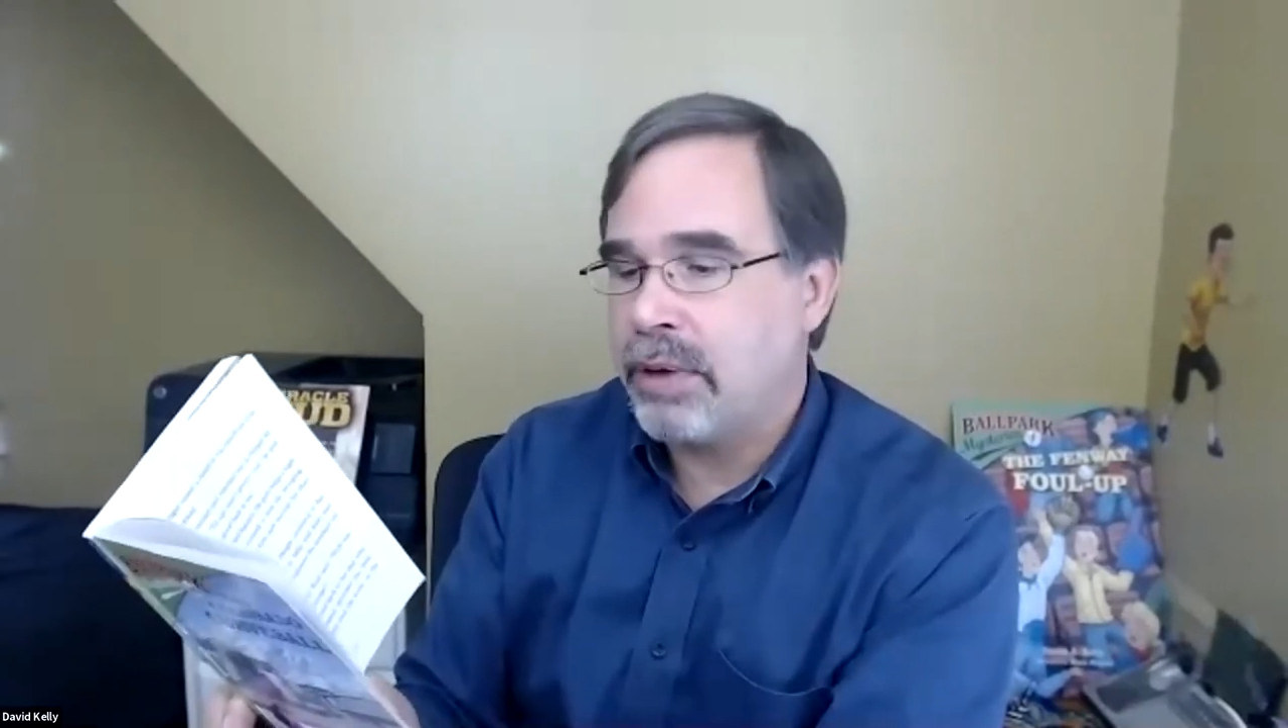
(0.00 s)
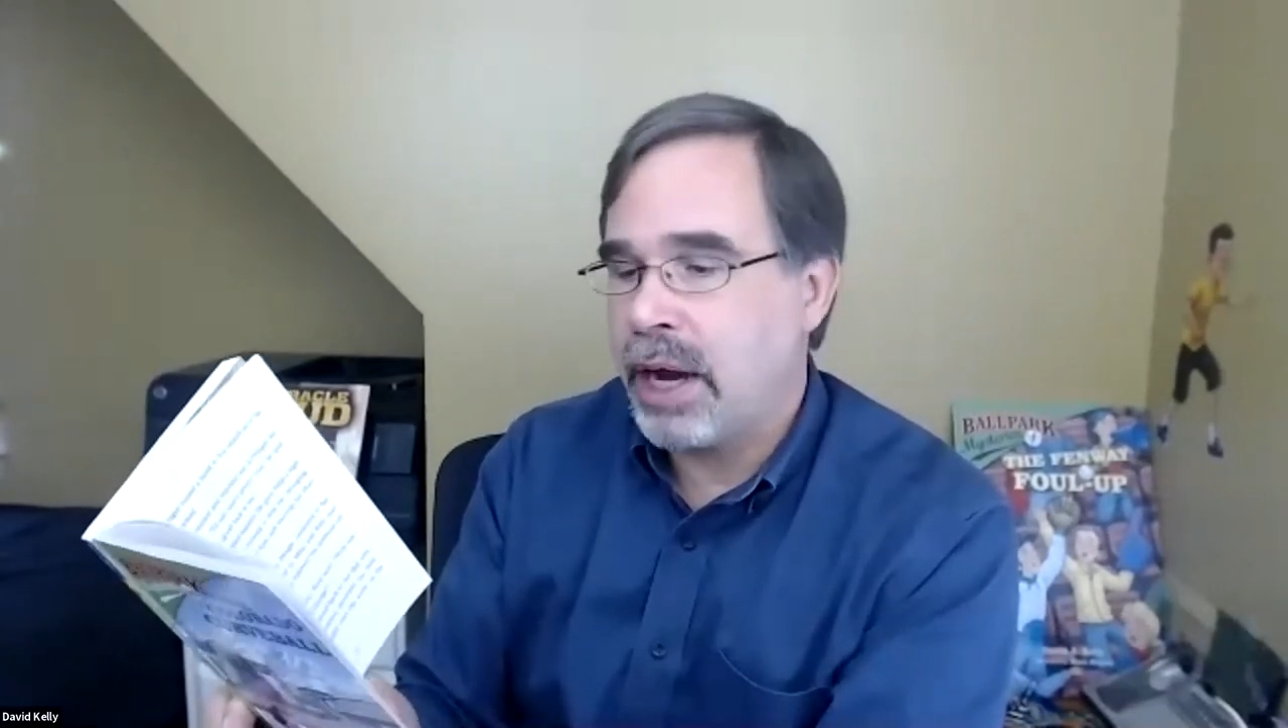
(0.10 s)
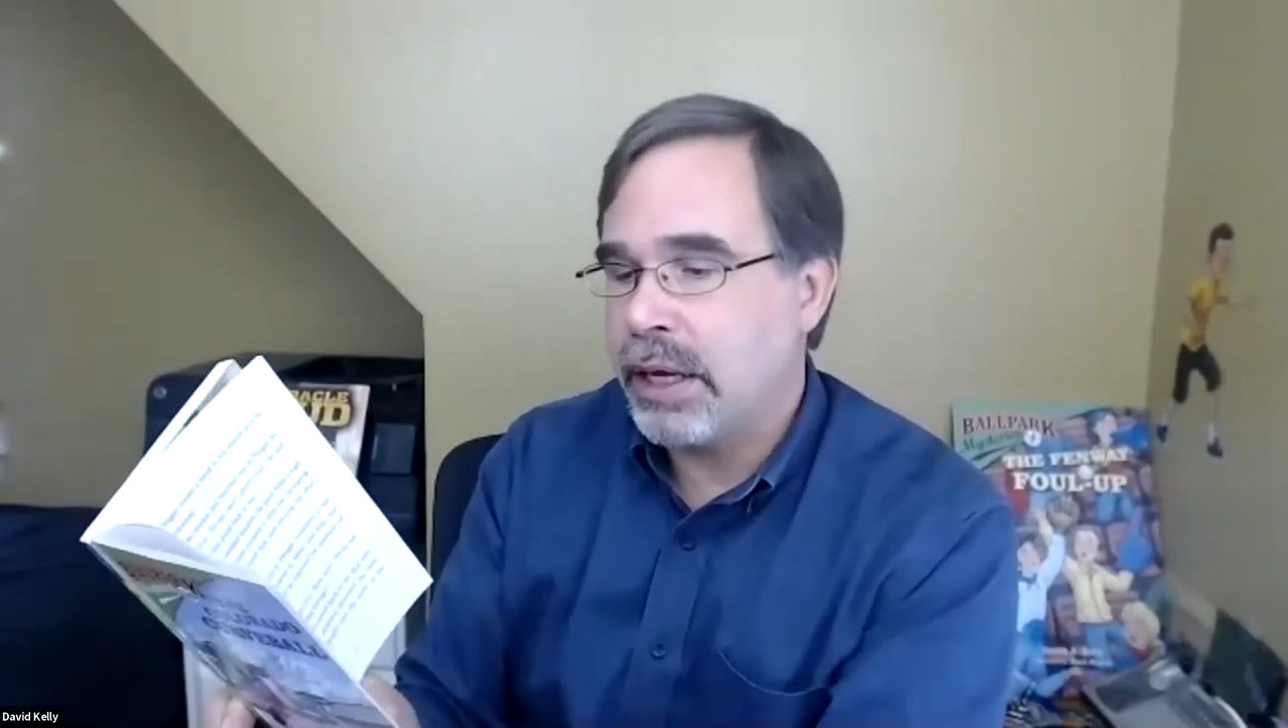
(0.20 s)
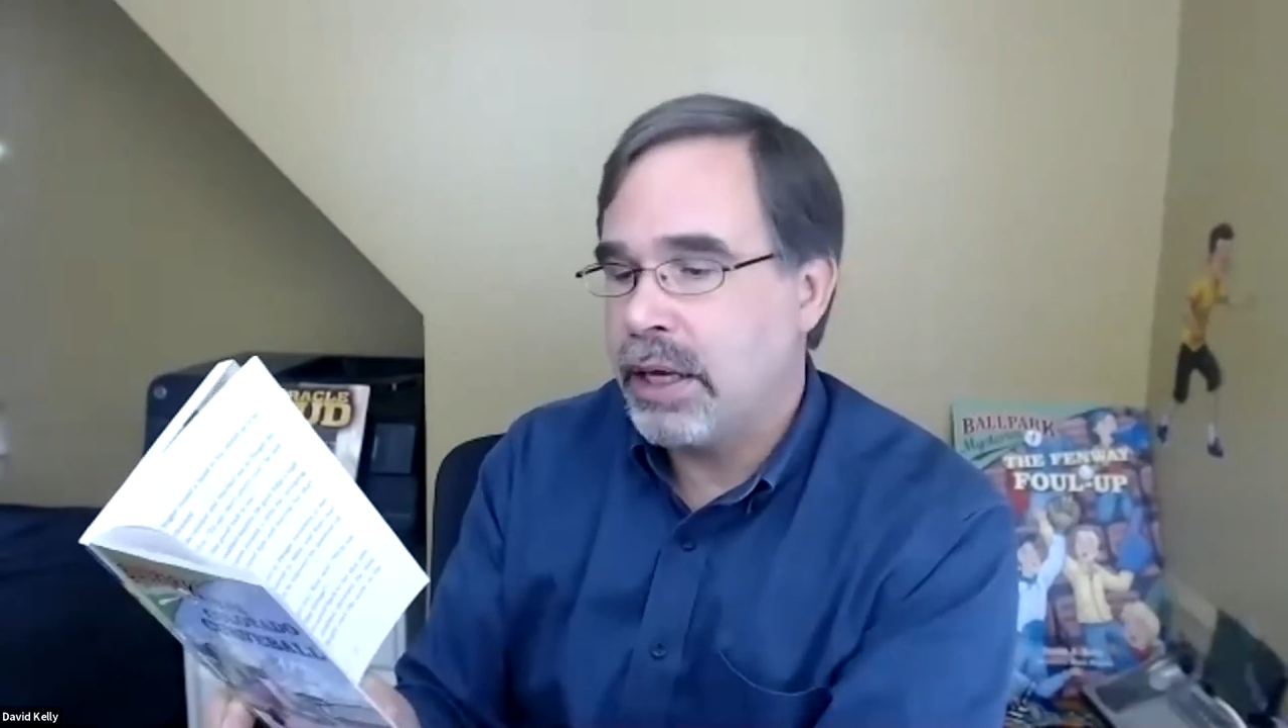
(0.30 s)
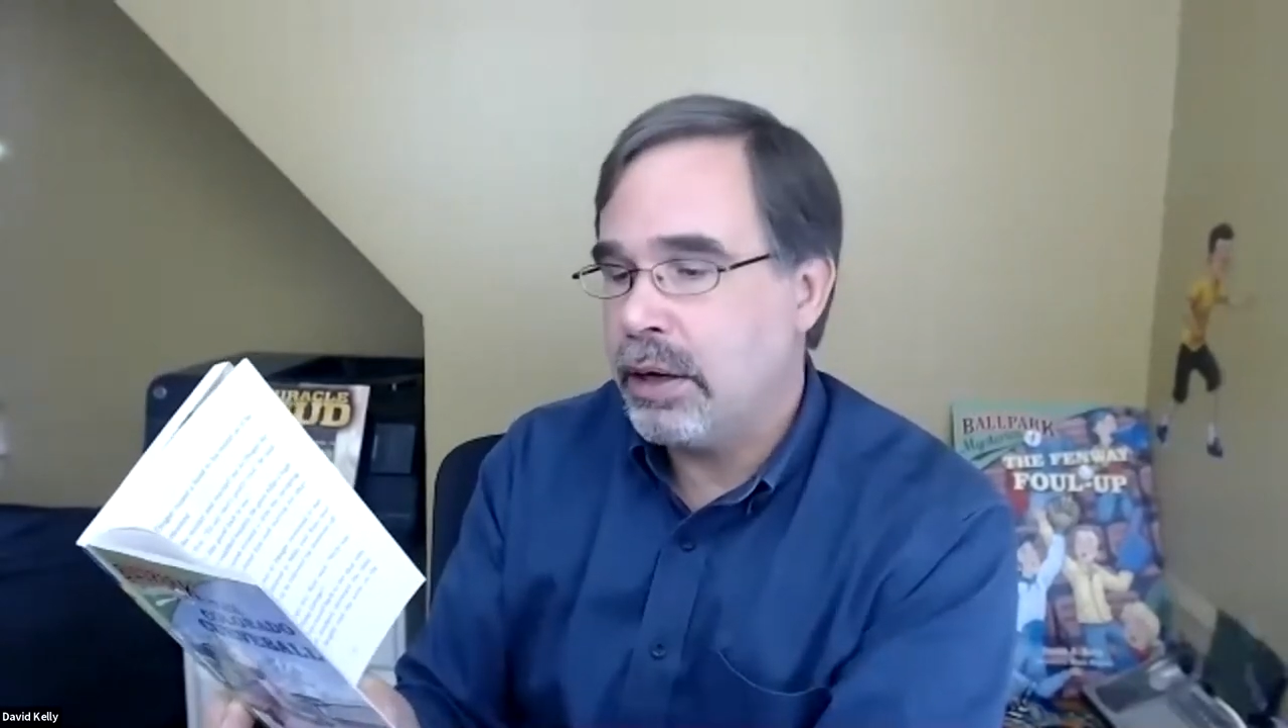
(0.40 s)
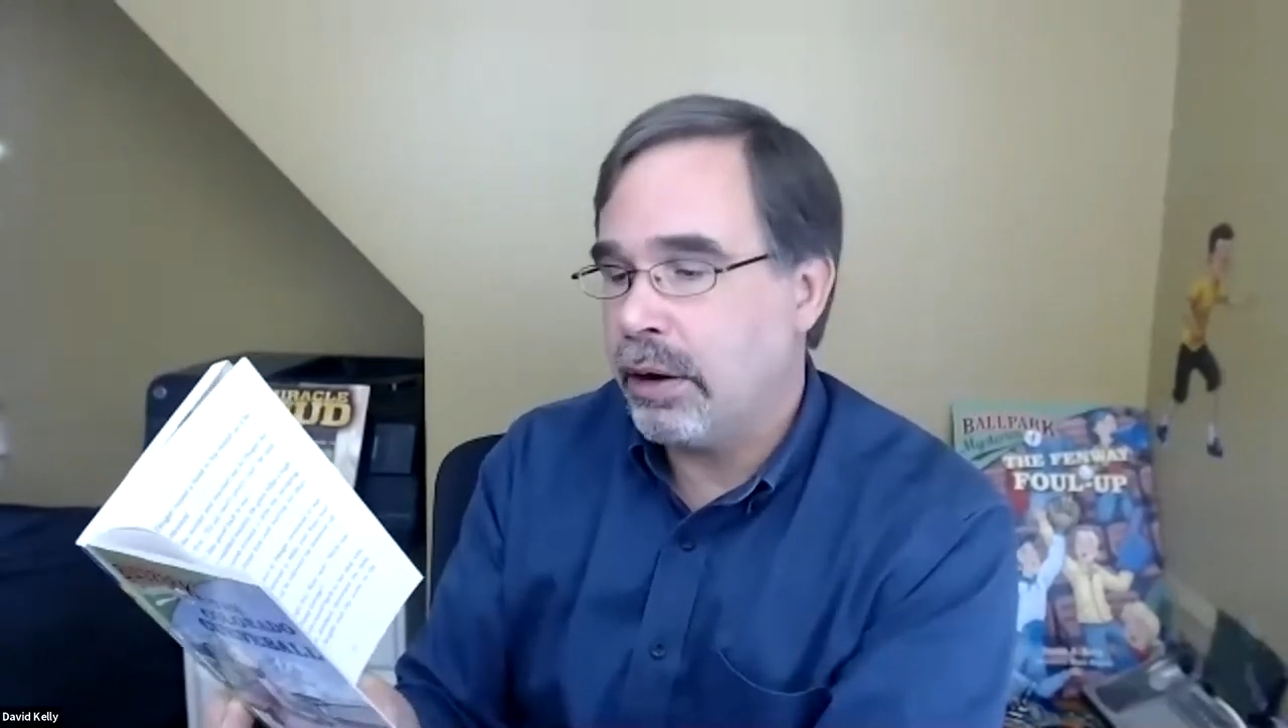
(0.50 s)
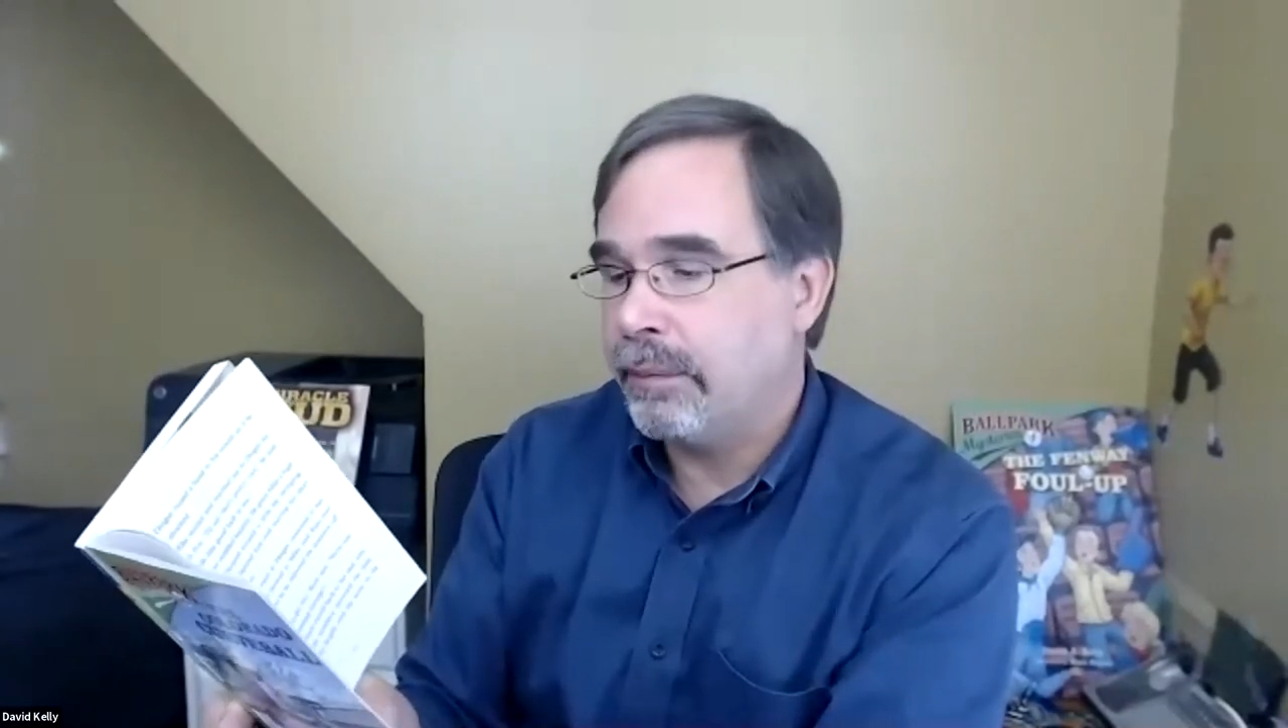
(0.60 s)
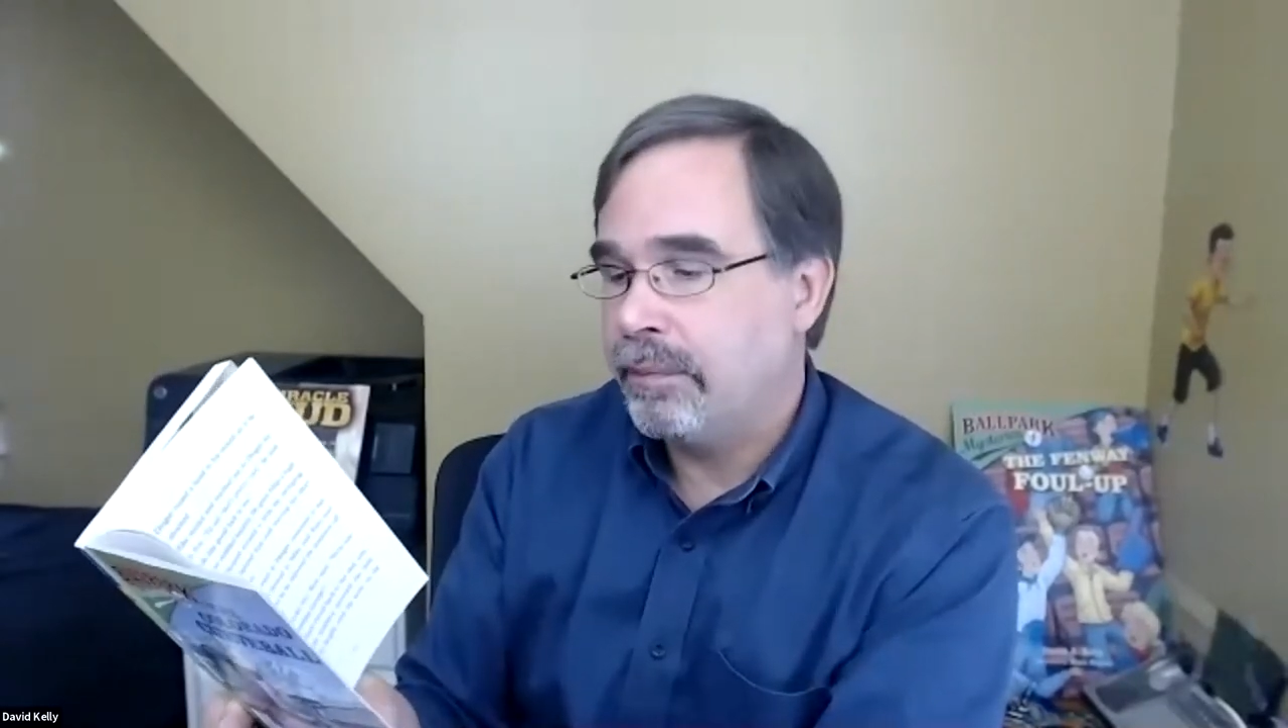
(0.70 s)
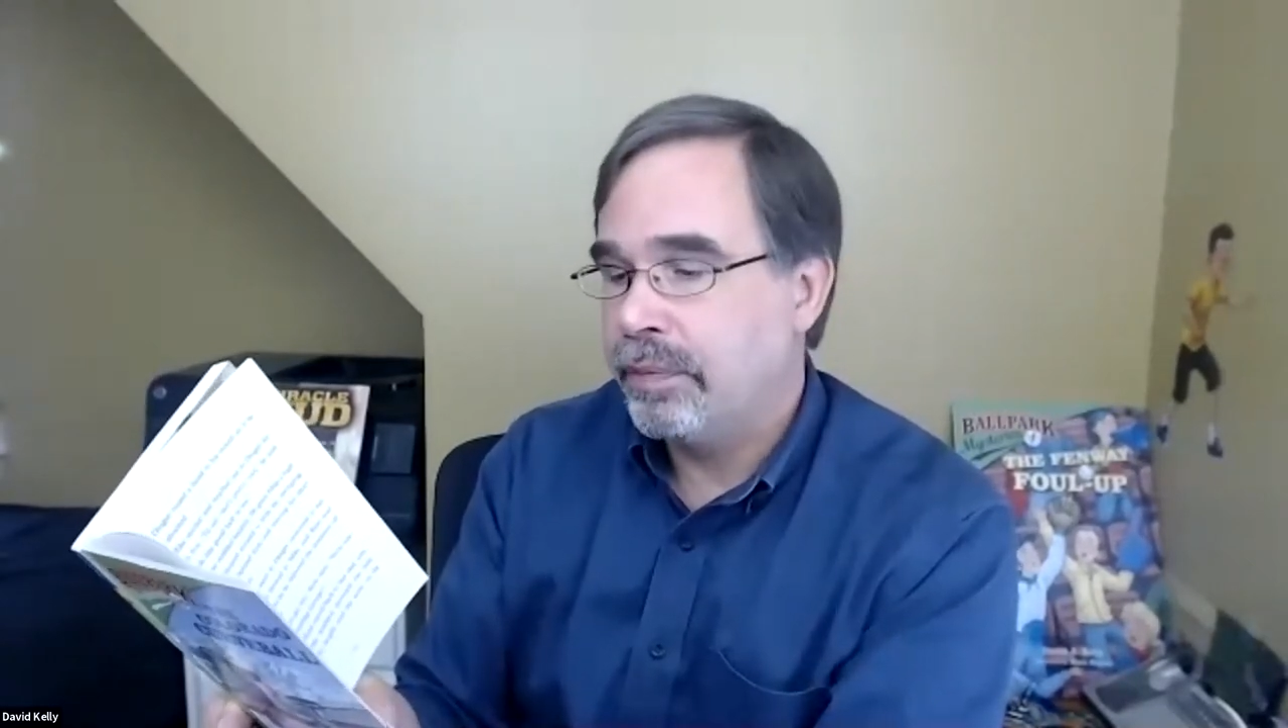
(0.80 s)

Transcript: ride here.